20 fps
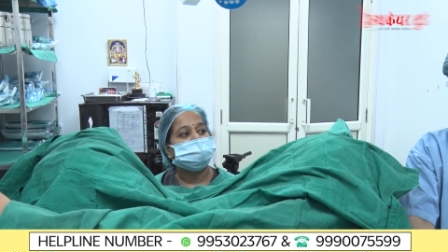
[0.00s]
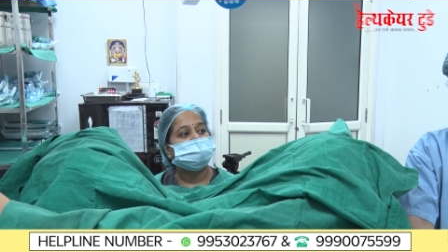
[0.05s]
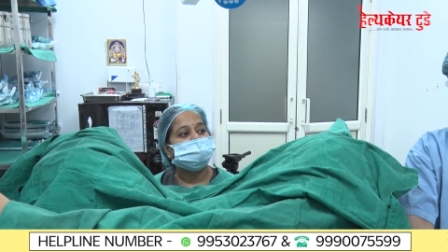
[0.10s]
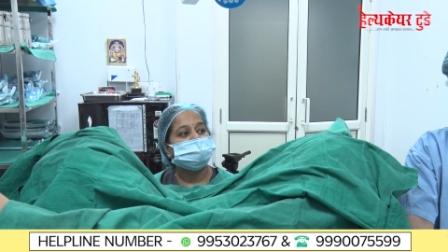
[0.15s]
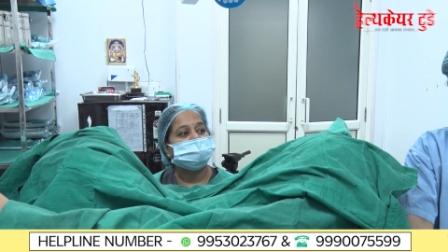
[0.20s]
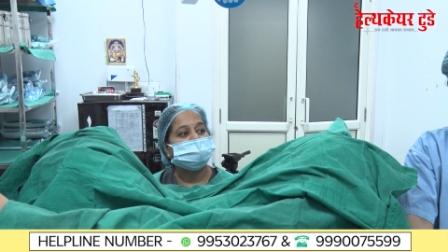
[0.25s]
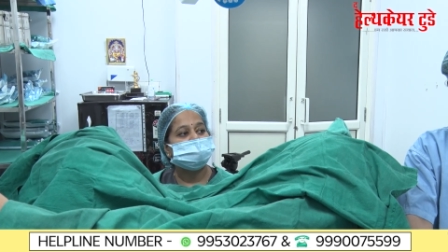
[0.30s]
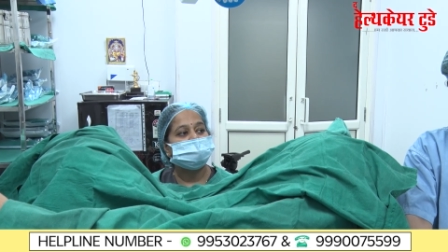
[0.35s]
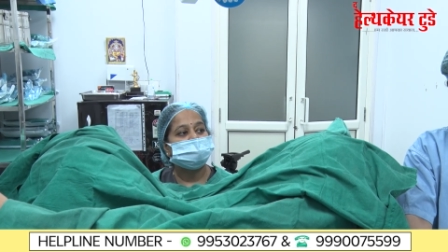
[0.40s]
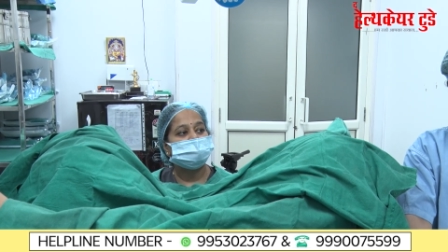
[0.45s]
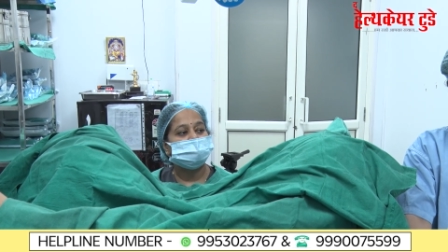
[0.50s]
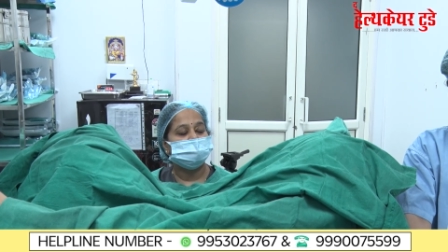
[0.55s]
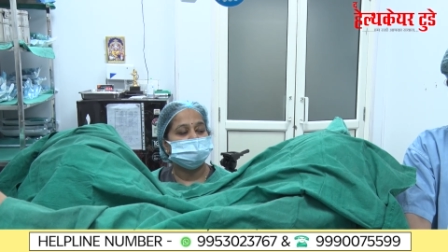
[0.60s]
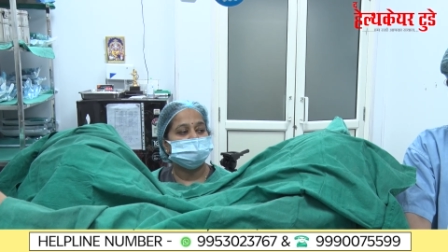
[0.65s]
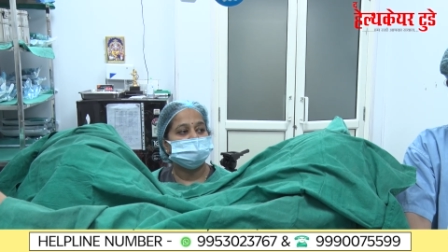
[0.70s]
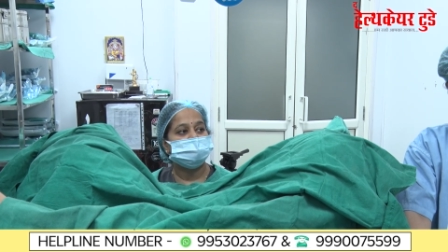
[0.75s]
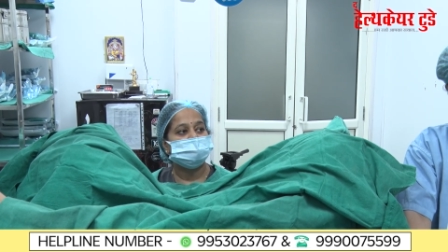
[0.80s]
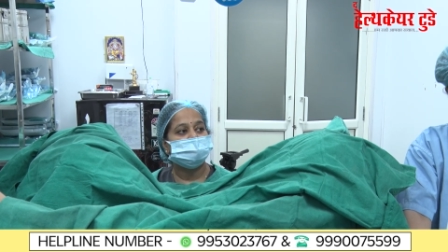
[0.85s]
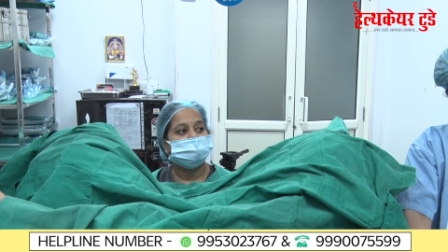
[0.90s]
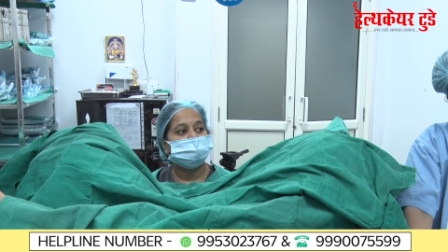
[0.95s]
in the
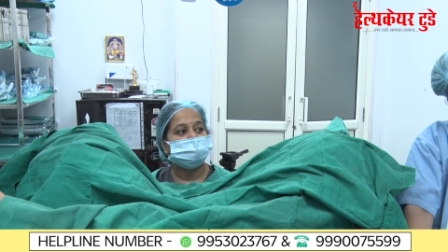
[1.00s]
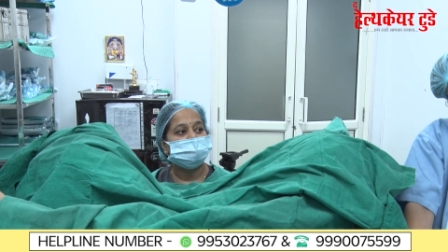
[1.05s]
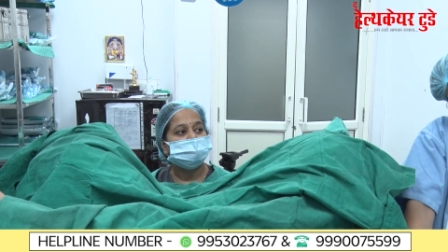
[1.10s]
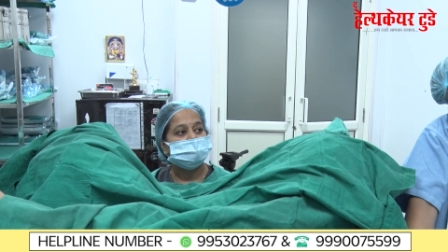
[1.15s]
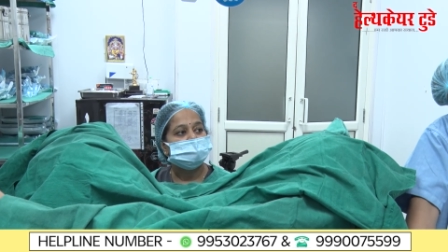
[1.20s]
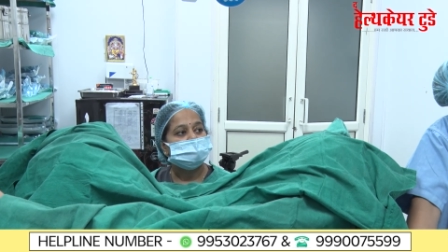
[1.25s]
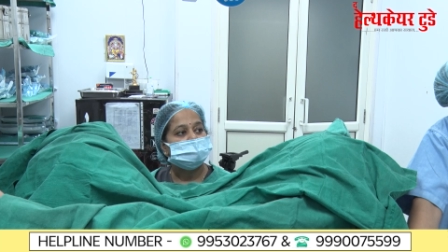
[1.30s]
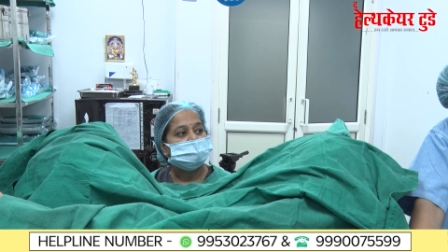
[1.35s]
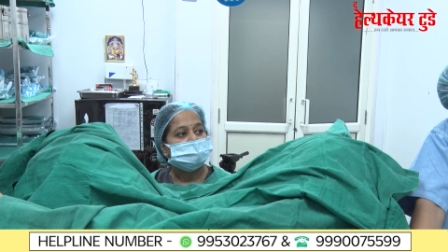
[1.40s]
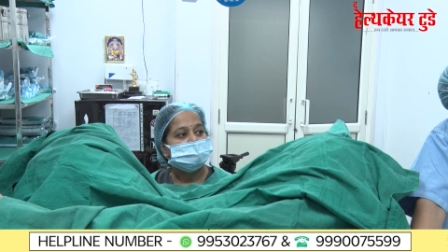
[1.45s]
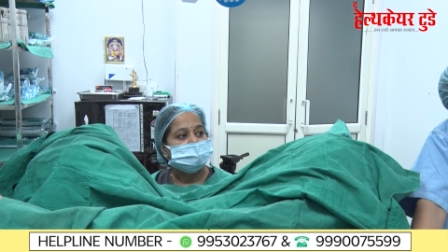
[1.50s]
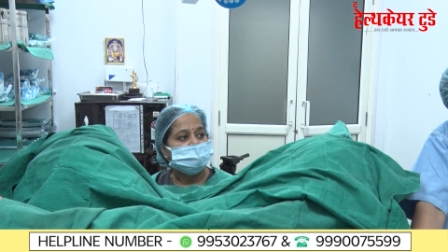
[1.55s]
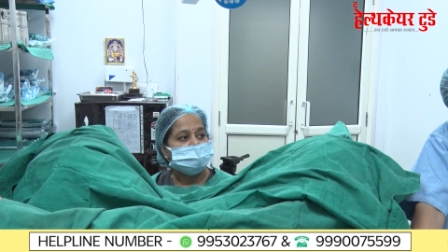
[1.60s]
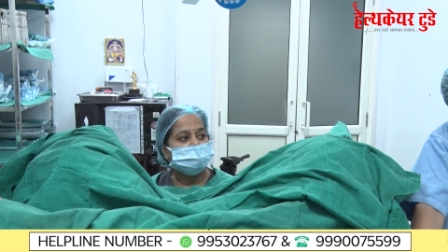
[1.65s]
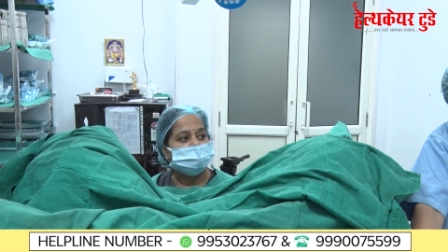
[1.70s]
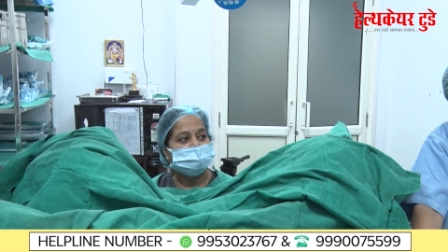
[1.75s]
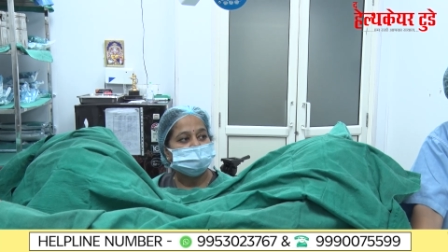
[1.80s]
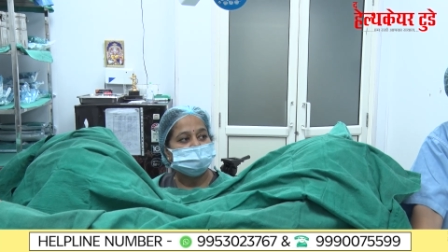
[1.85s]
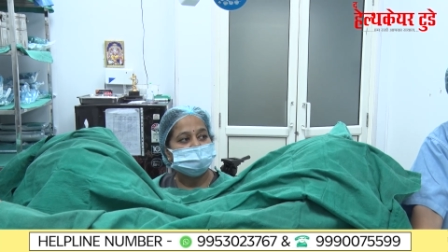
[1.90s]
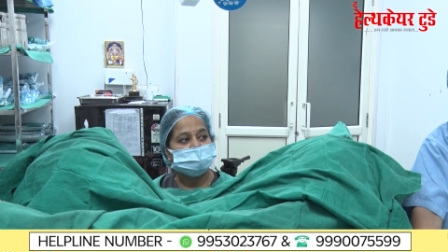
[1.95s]
ultrasound
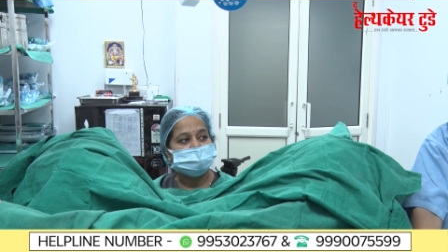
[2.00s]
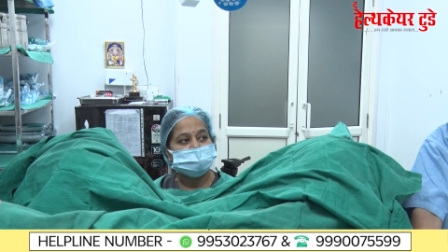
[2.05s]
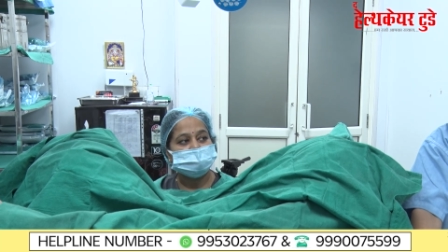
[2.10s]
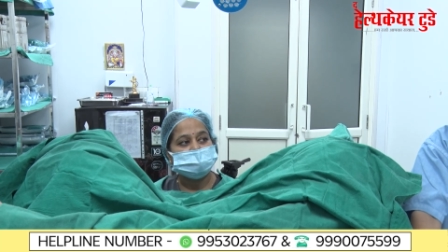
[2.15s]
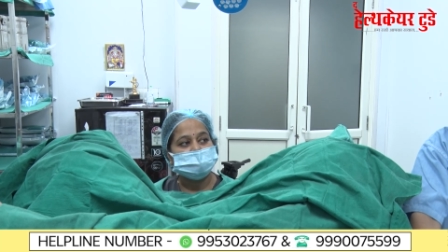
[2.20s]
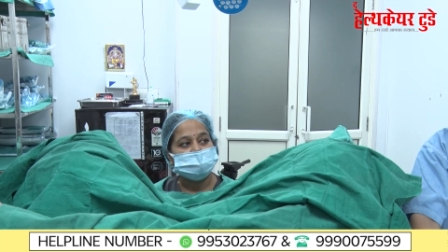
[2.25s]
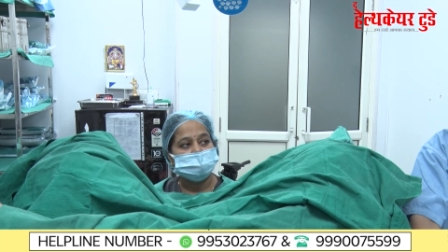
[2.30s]
that where the